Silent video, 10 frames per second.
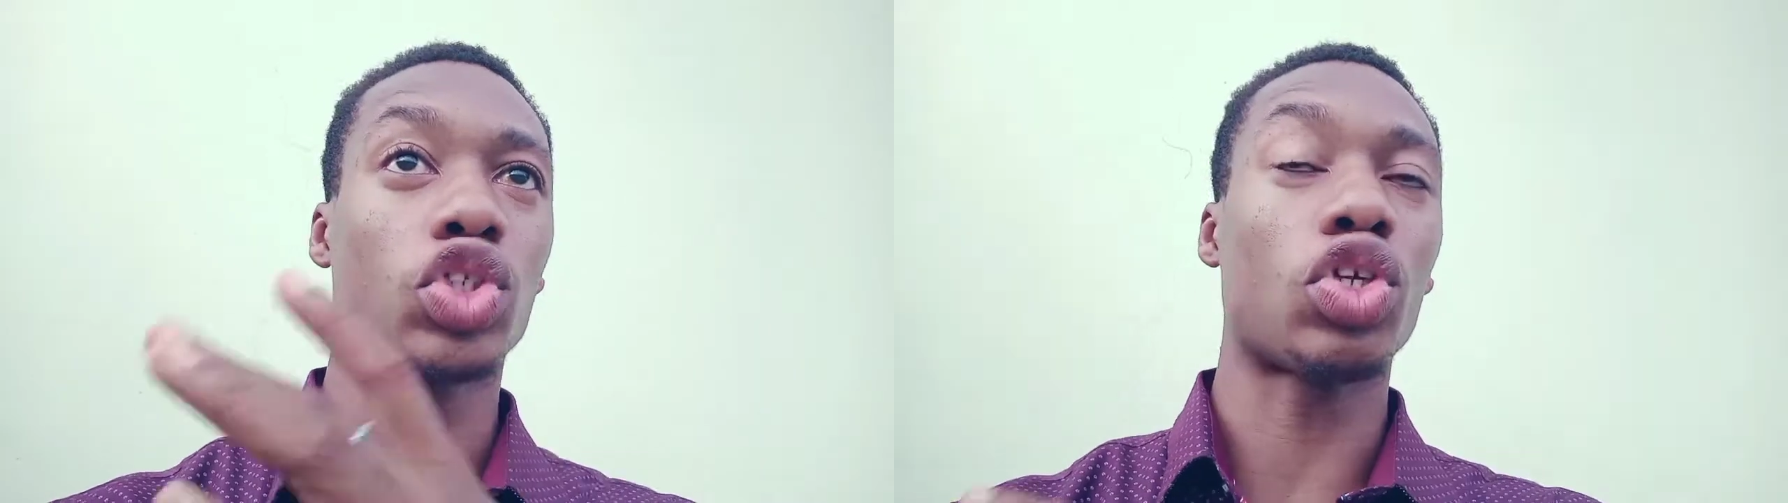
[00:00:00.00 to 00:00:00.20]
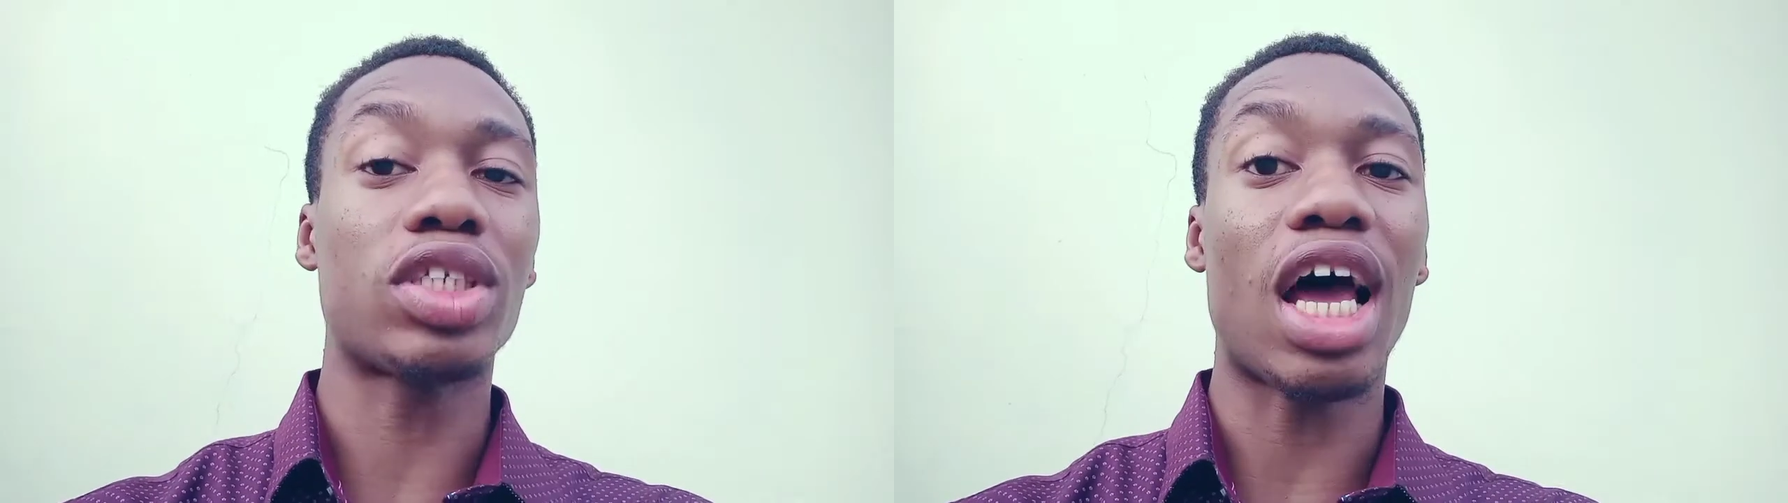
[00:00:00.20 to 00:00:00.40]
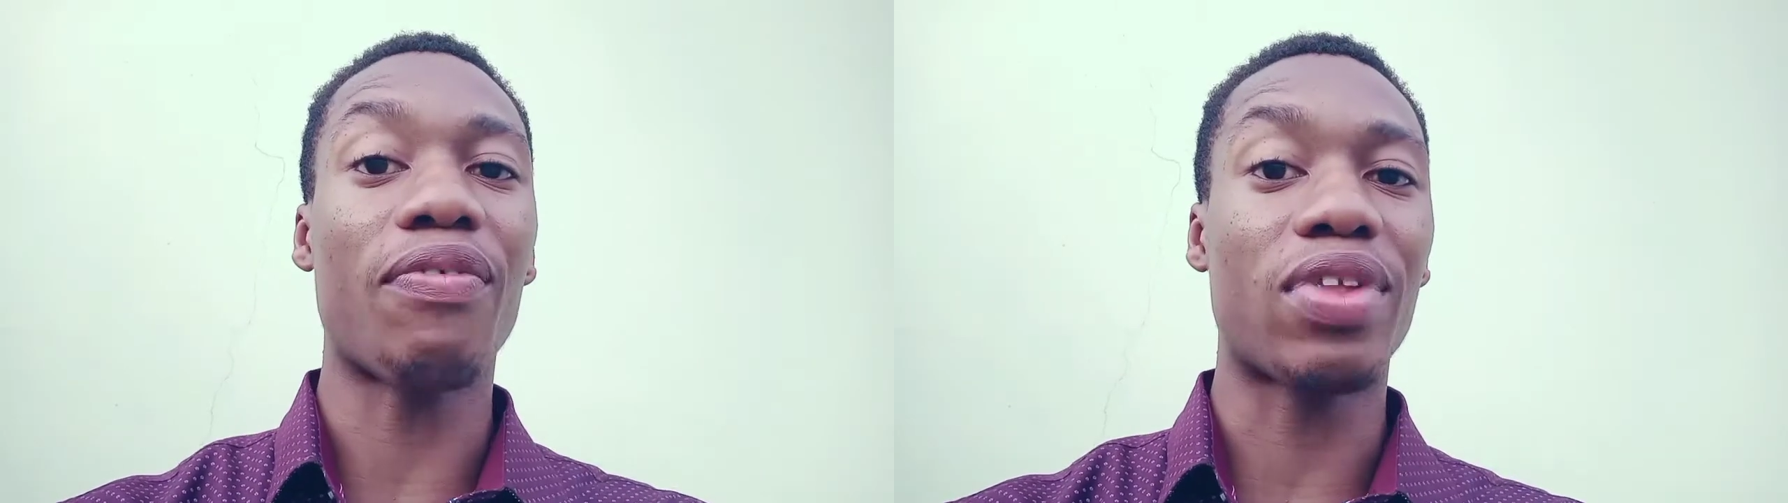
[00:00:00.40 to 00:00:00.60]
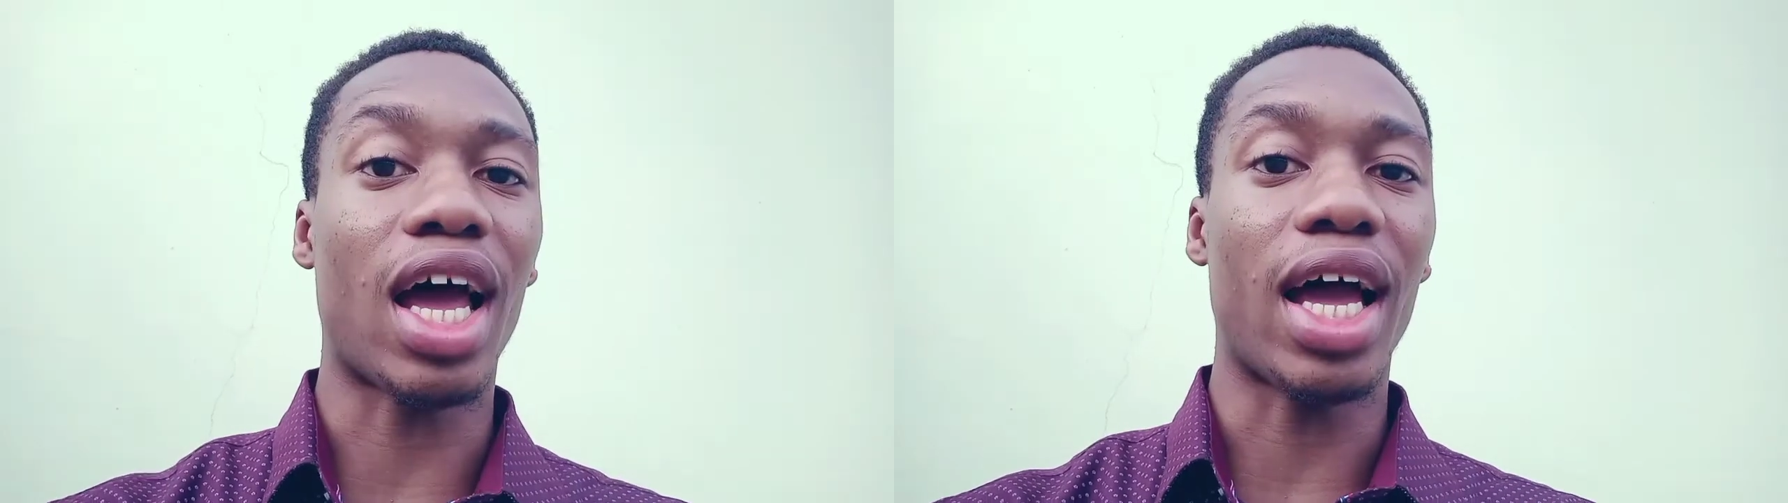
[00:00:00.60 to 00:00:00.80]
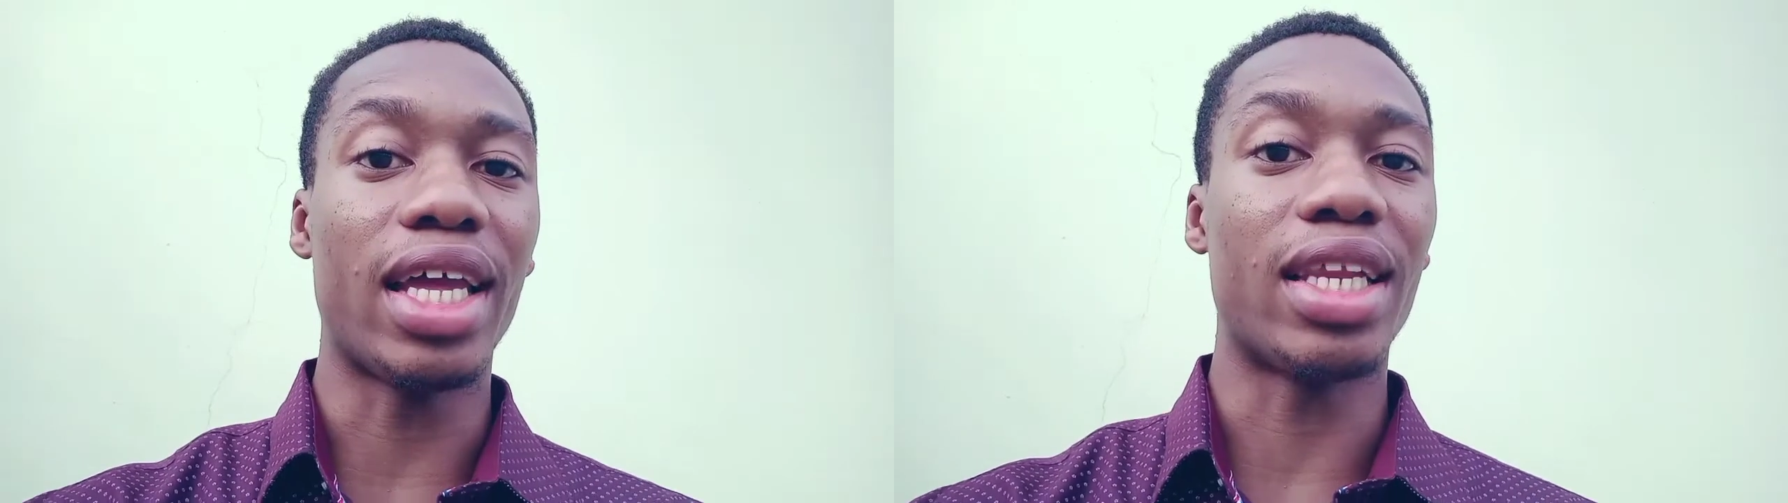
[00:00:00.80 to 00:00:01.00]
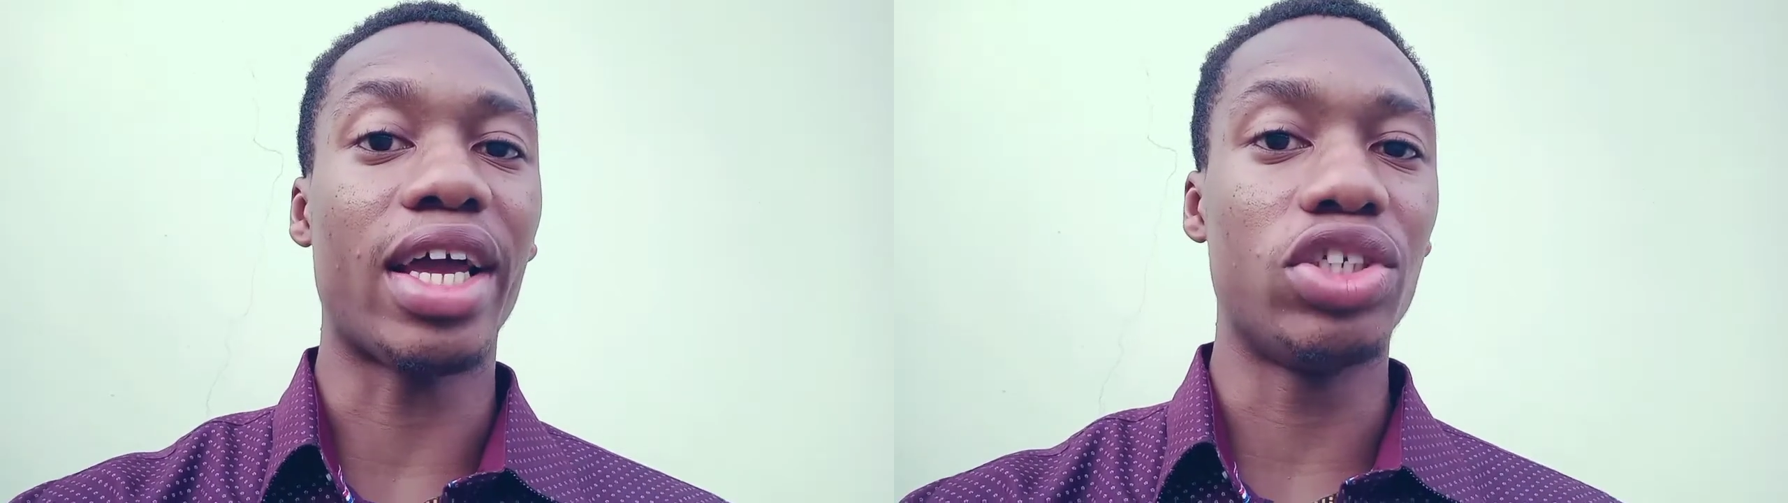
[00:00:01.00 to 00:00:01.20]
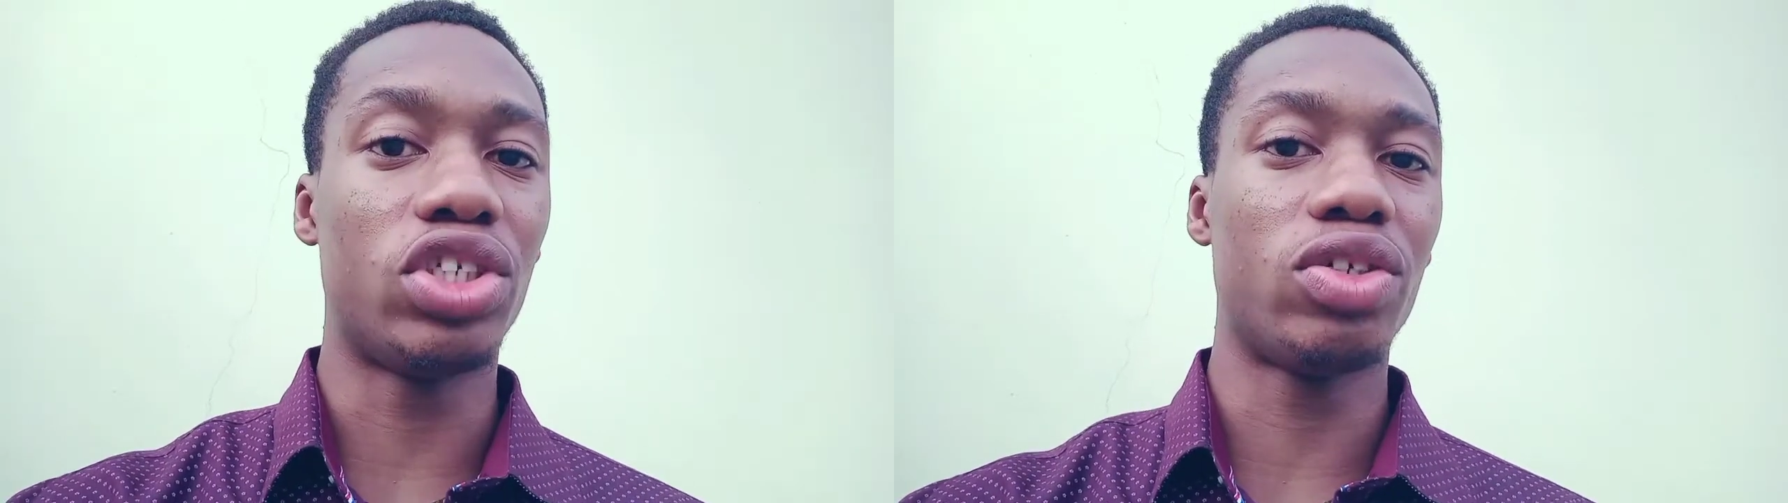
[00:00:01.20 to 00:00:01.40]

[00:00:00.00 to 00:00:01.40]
after in Nigeria,